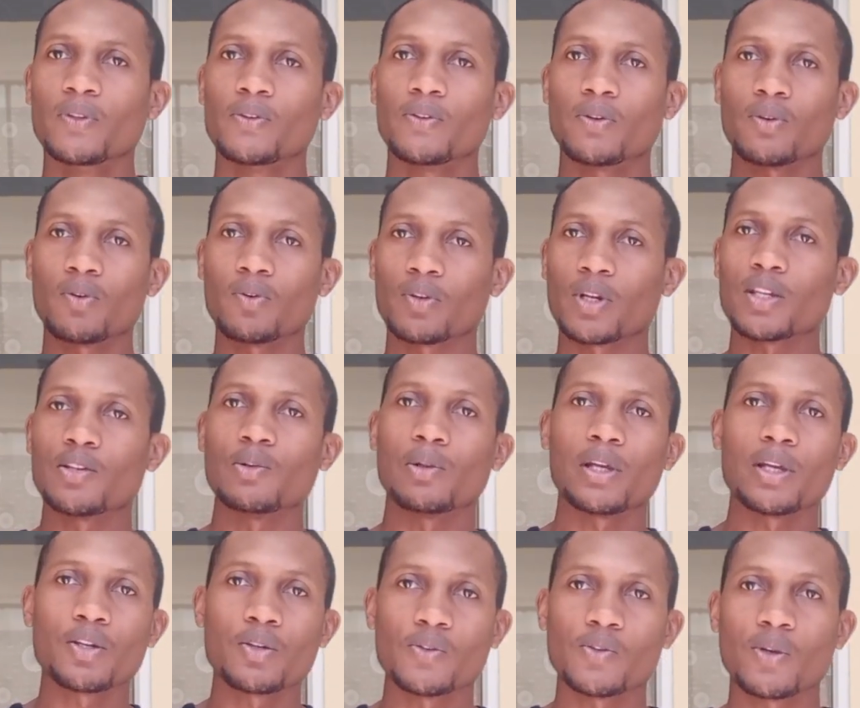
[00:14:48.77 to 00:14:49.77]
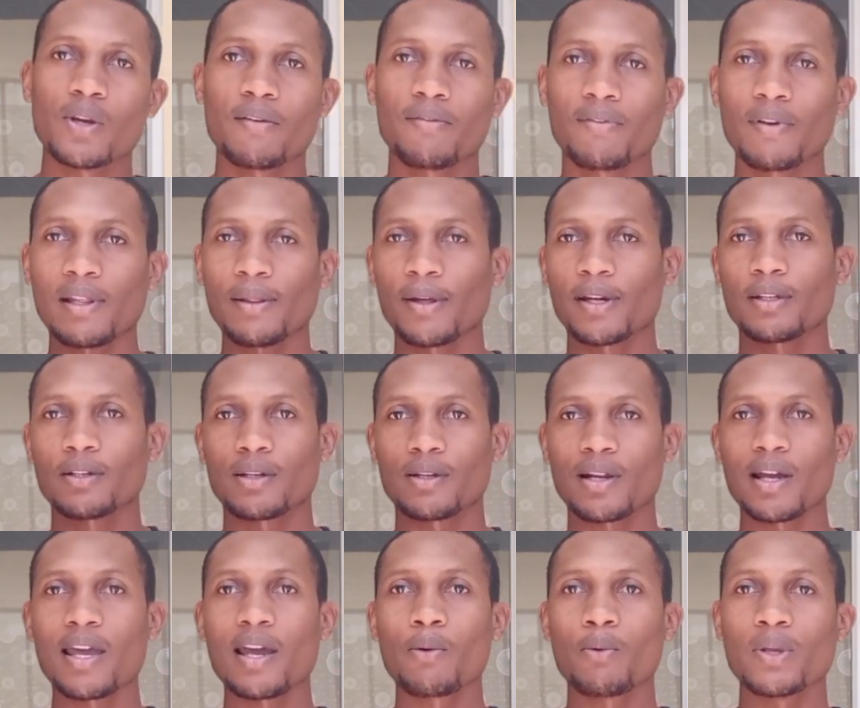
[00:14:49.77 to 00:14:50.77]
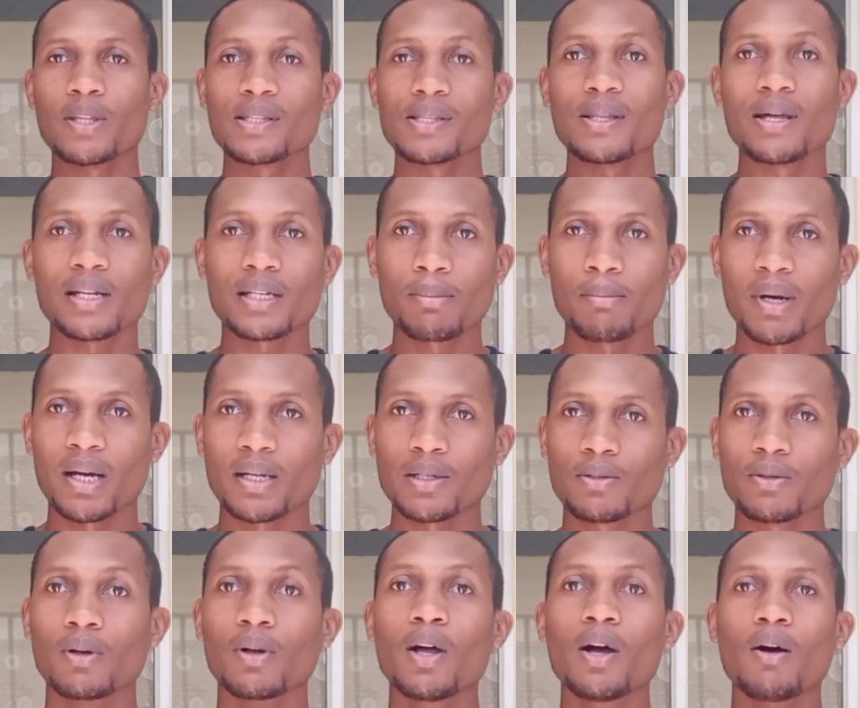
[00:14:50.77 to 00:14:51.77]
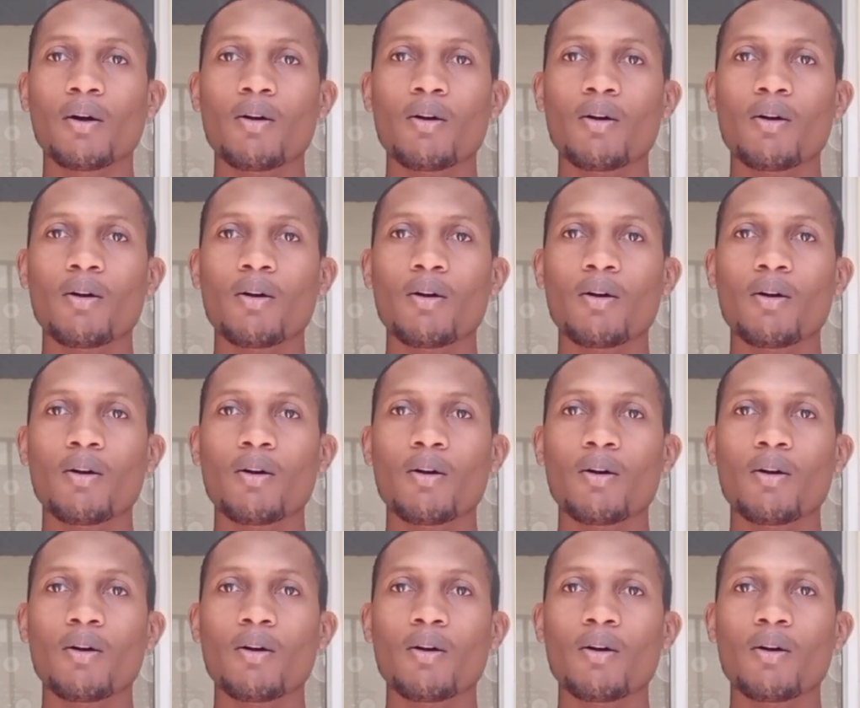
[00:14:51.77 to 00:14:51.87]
So congratulations. So I feel that Raya wins that battle.